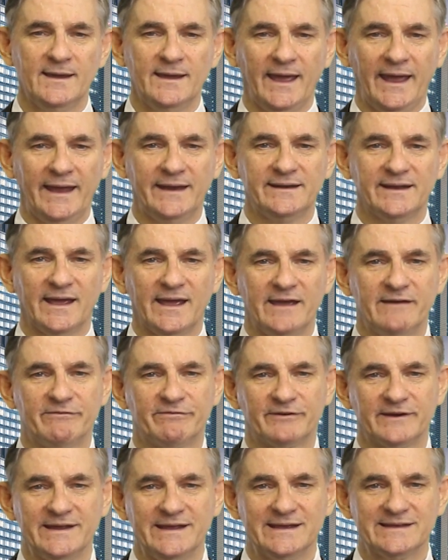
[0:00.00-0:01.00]
and
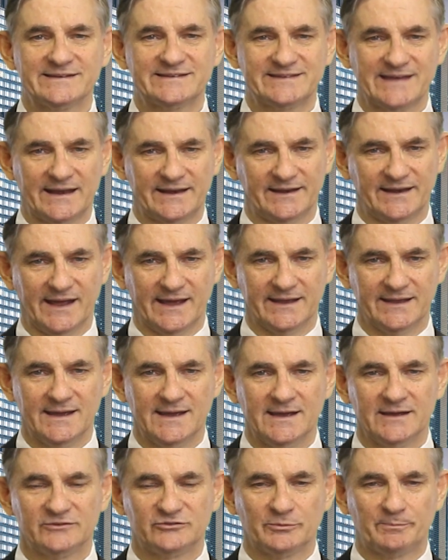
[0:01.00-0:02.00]
every Saturday
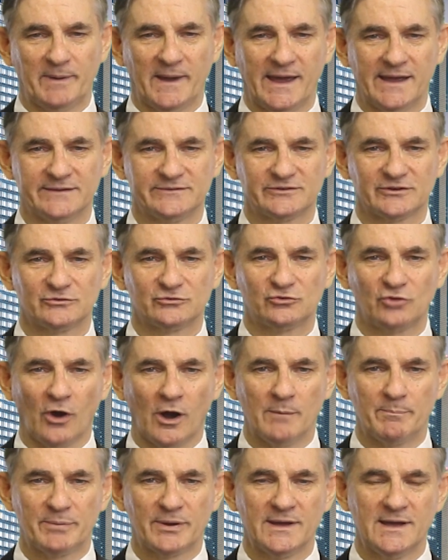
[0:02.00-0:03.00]
Japan's
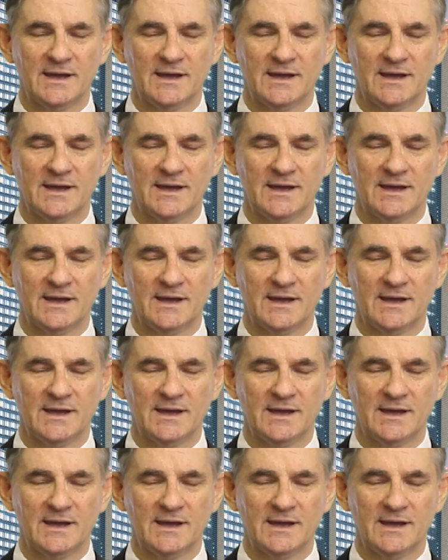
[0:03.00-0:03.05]
top